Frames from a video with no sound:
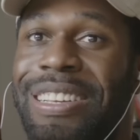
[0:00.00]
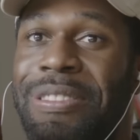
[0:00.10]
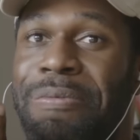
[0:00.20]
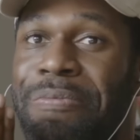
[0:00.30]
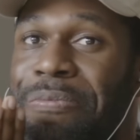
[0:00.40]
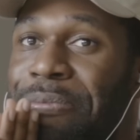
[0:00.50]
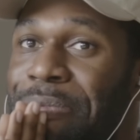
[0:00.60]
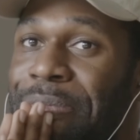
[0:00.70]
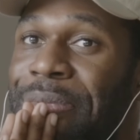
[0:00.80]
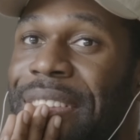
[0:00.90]
my RX
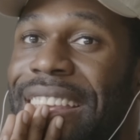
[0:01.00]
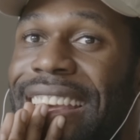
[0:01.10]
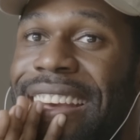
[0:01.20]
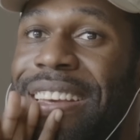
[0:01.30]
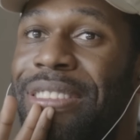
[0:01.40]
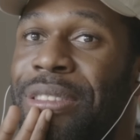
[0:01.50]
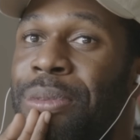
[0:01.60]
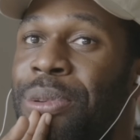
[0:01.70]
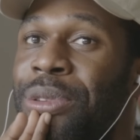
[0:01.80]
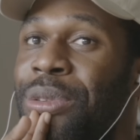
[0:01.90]
460.
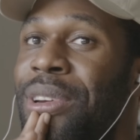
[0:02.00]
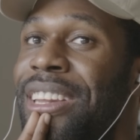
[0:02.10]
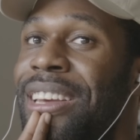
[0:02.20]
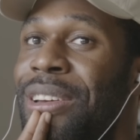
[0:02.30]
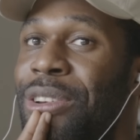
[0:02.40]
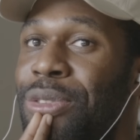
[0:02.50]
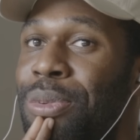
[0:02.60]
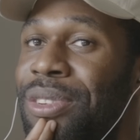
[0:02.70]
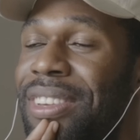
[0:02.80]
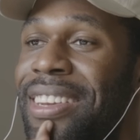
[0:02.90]
CPU's already at
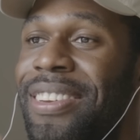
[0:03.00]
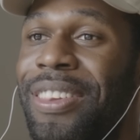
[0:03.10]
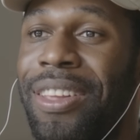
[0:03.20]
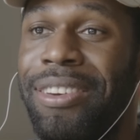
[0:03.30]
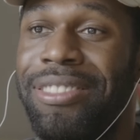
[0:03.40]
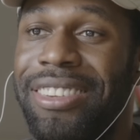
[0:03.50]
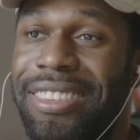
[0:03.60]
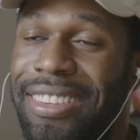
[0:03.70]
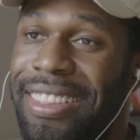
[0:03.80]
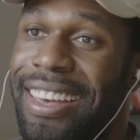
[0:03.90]
100%, love to
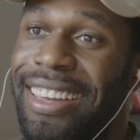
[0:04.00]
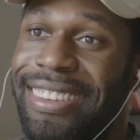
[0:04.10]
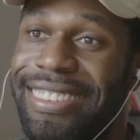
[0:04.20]
see that.